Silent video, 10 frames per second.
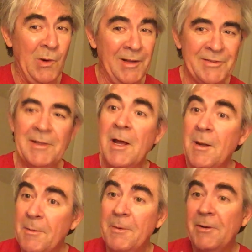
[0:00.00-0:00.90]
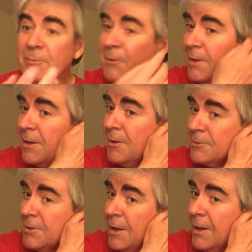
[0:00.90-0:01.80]
wasn't, but it was pretty
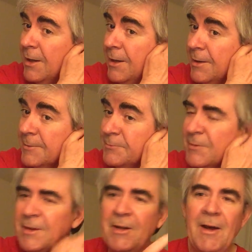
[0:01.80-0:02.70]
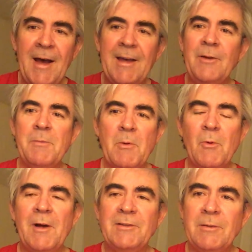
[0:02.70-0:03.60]
close. Uh, you know, I can
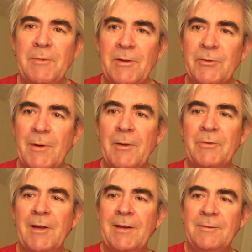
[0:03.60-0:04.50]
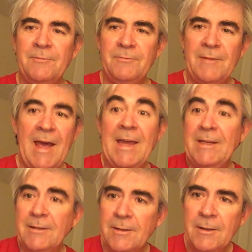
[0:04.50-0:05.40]
remember watching the Beatles when I was like
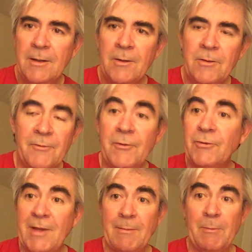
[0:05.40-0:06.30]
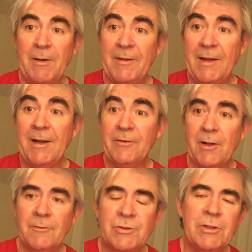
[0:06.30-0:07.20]
eight, the first time they played on the Ed
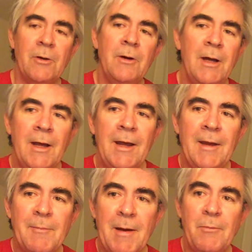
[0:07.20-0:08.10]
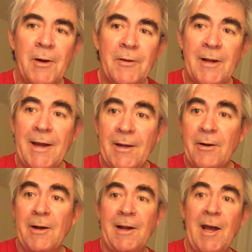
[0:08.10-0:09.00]
Sullivan Show, and my brother and I had
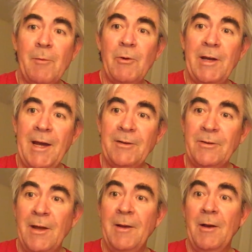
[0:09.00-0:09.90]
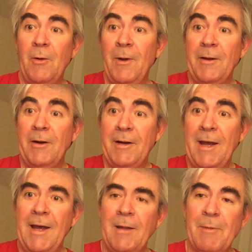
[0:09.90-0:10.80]
on our cowboy hats around our
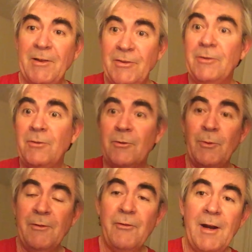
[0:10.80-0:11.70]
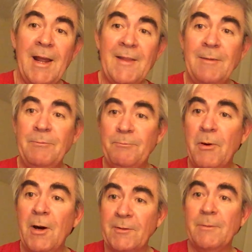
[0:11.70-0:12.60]
dad, and my sisters were in front, and they
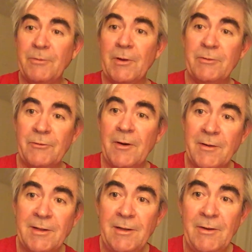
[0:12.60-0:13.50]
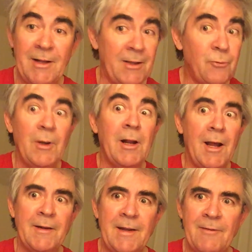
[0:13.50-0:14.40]
parked themselves in front of the TV at like three
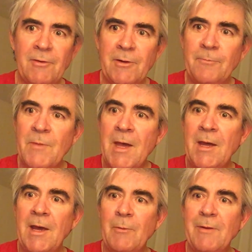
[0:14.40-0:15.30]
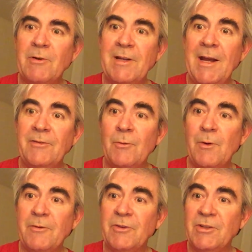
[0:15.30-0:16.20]
o'clock in the afternoon. And whenever dad sent
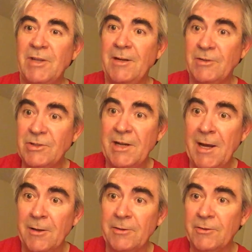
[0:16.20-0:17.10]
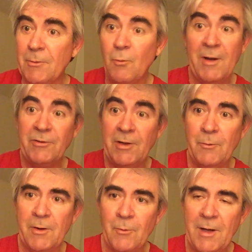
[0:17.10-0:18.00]
one of us to change the channel to some western he
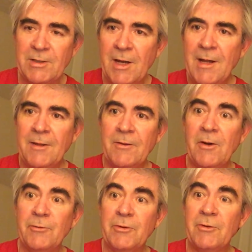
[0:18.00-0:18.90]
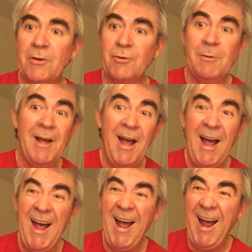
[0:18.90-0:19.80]
wanted to watch, the girls would start screaming,
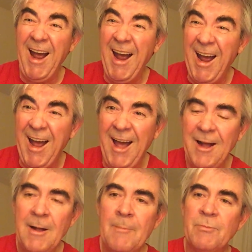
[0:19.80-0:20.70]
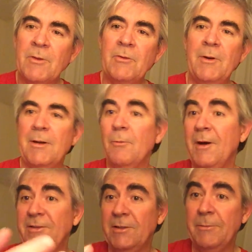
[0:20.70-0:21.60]
ah! So we ended up
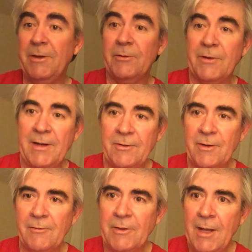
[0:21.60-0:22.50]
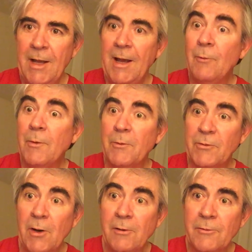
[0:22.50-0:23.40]
watching the Beatles on Ed Sullivan. And when it
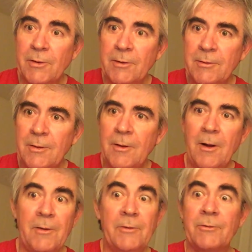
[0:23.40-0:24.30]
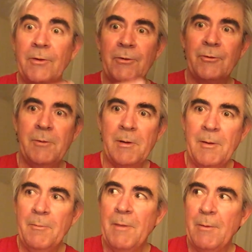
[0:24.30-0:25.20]
was over, all those girls screaming,
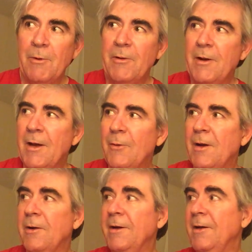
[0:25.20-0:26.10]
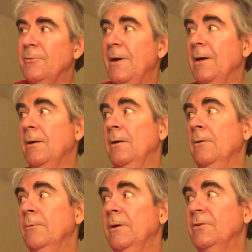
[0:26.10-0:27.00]
my brother and I around our dad's back,
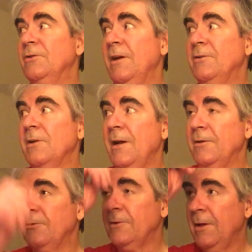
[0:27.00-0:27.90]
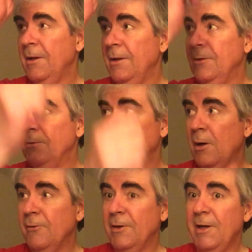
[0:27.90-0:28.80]
we exchanged glances and took
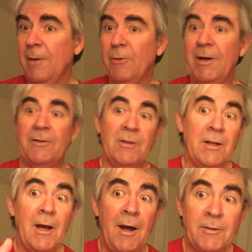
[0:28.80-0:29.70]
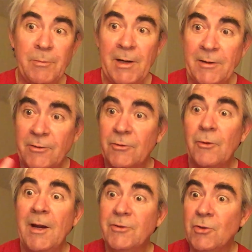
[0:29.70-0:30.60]
off our cowboy hats and contemplated the
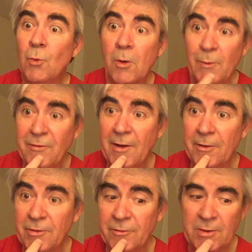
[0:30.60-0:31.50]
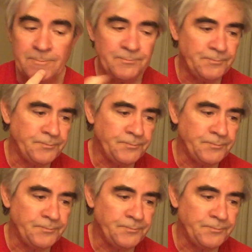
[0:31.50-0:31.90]
strange new world we found ourselves in.